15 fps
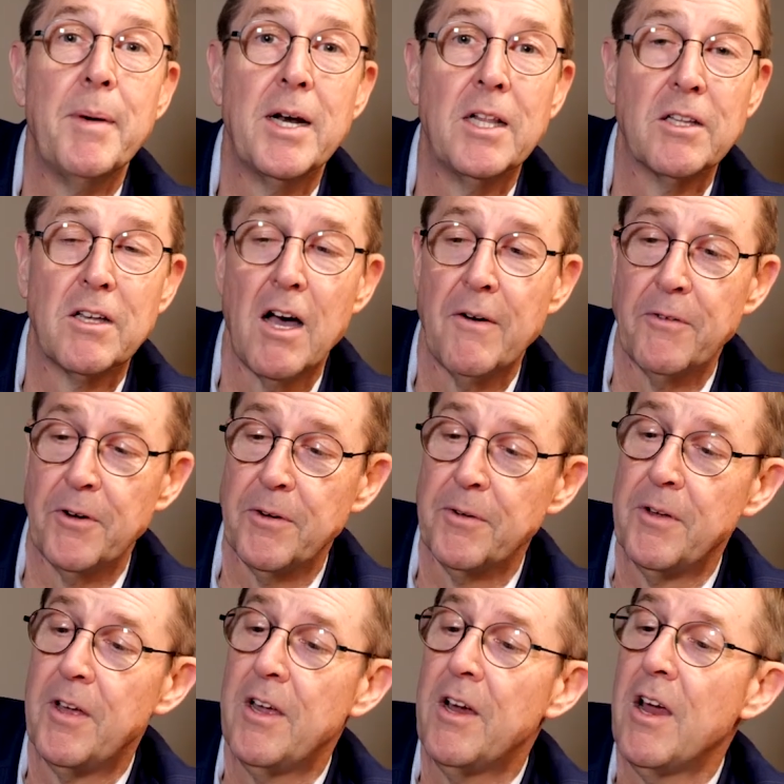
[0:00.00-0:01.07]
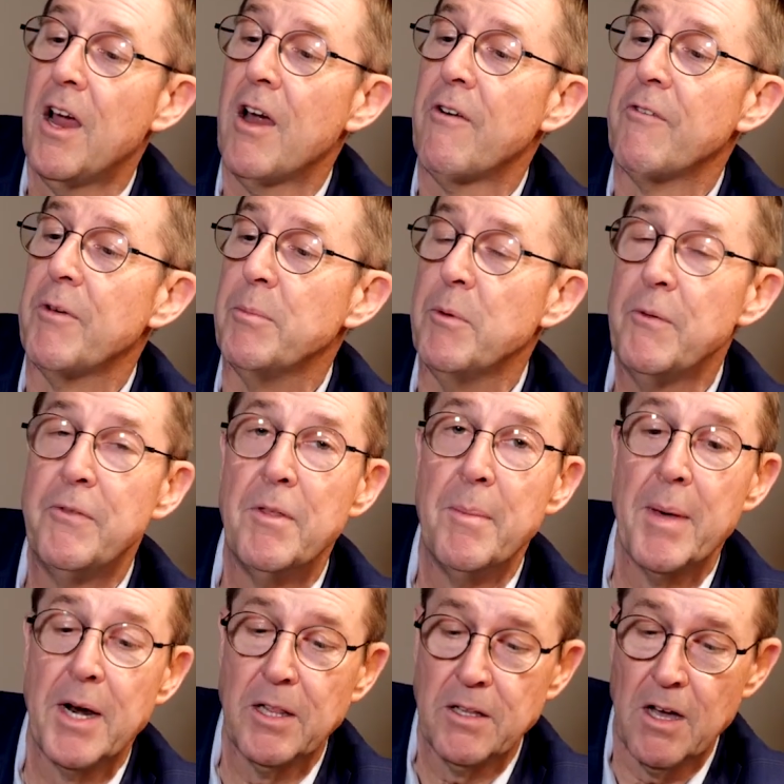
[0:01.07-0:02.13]
metal cover. Remove the
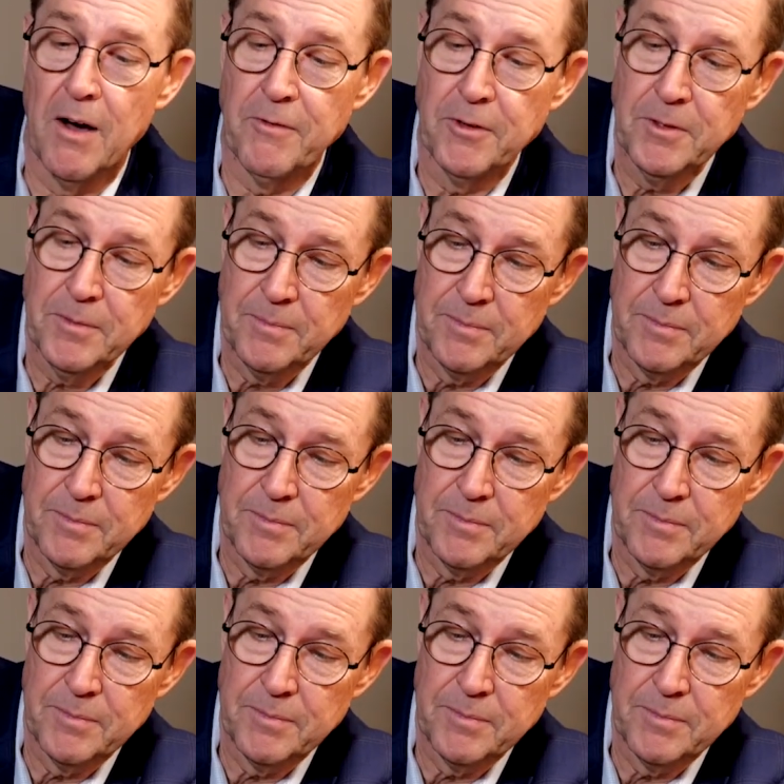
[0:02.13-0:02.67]
metal cover,